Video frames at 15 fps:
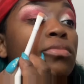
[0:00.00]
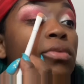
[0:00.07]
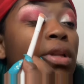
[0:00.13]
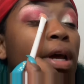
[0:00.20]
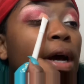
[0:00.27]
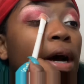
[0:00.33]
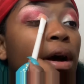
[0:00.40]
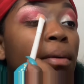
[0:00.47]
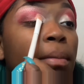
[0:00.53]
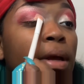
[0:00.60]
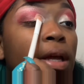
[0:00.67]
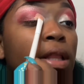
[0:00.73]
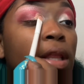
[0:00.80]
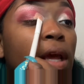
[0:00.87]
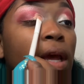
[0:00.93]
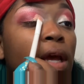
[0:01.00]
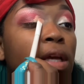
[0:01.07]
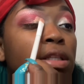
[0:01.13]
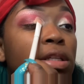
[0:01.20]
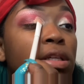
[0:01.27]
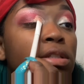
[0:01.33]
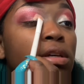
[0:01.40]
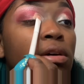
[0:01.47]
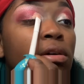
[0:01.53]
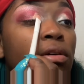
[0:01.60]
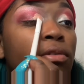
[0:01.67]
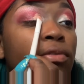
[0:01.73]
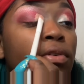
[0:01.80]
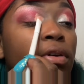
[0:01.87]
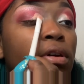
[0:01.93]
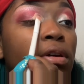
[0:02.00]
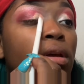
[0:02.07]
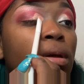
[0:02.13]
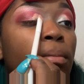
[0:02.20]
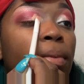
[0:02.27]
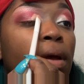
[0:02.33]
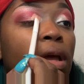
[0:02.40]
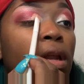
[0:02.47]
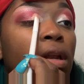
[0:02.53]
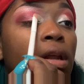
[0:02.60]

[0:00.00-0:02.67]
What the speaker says: Now I'm going to get the excess off and pat it